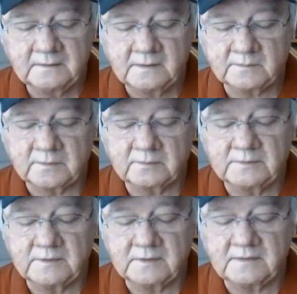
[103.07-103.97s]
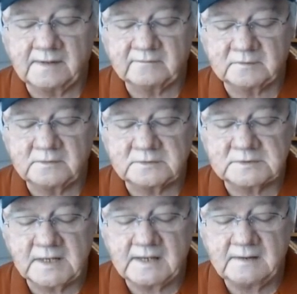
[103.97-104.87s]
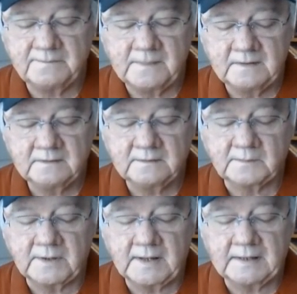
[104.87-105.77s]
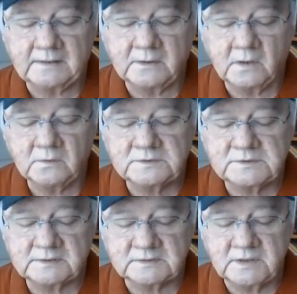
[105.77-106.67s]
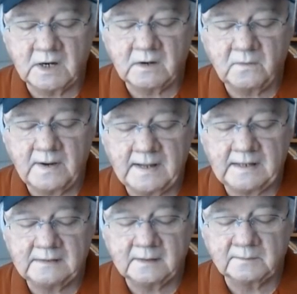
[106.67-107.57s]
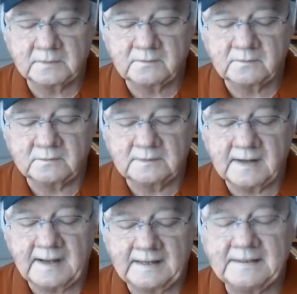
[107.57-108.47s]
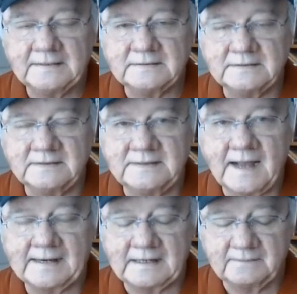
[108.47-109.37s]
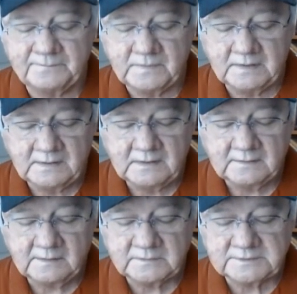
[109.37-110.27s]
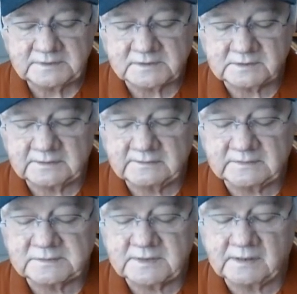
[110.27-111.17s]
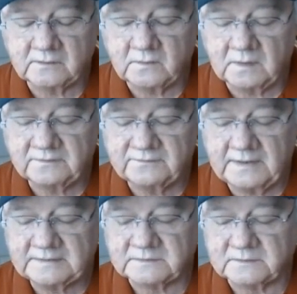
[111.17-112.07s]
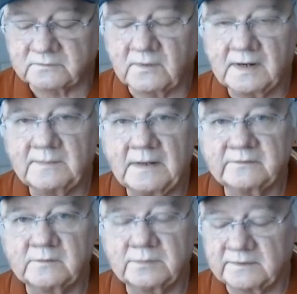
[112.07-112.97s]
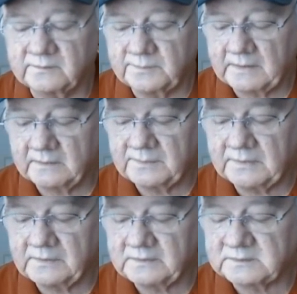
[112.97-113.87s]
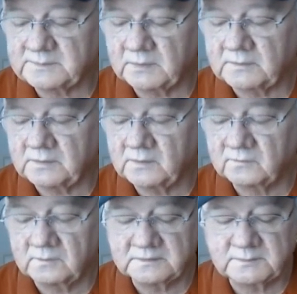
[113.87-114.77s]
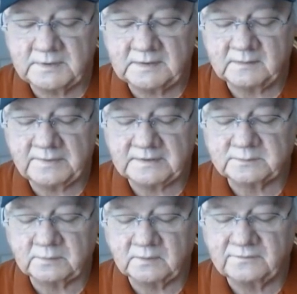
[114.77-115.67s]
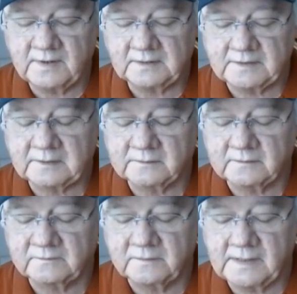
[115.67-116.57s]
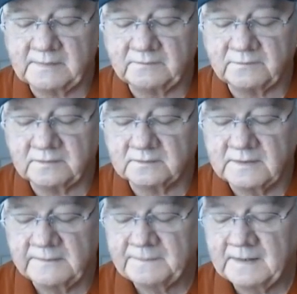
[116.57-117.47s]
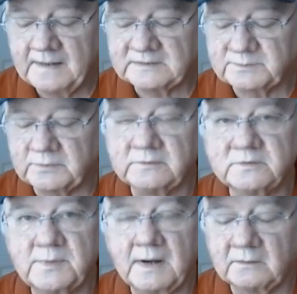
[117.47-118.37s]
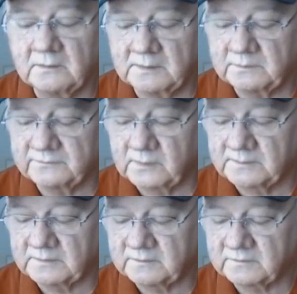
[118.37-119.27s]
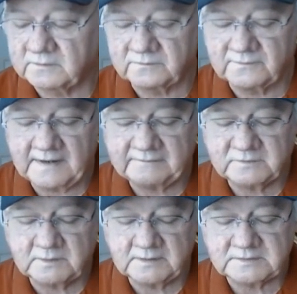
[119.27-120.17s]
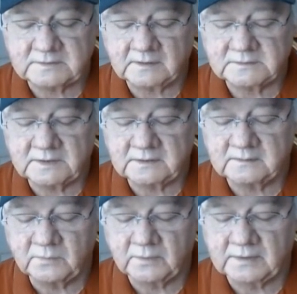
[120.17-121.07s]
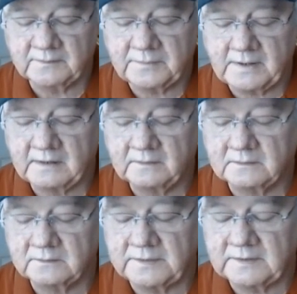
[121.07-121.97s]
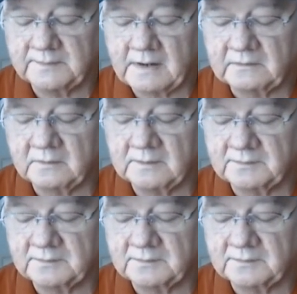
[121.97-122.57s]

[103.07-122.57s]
number 3, The Devil You Say, number 9, Go 6 Go, and number 2, Don Dada. Number 6, Clearance Sale, qualifies as a Trackmaster Plus Power Pony, is both the overall speed and pace profile leader in this claiming field, has produced power run performances in 5 straight starts, hitting the board in a pair, including a power run